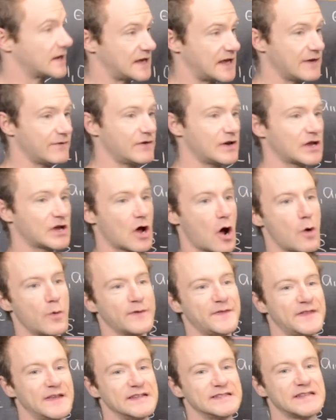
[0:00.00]
give it a go
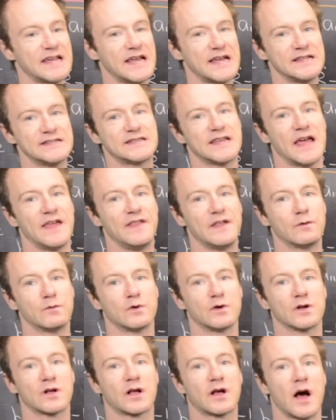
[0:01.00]
with these hints and then
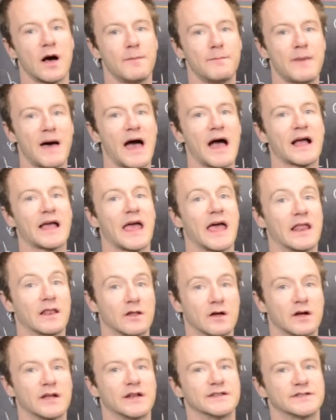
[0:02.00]
we'll come back and
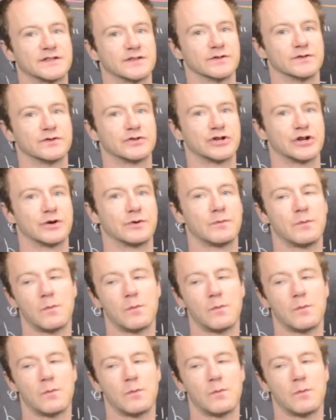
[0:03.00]
look at a solution.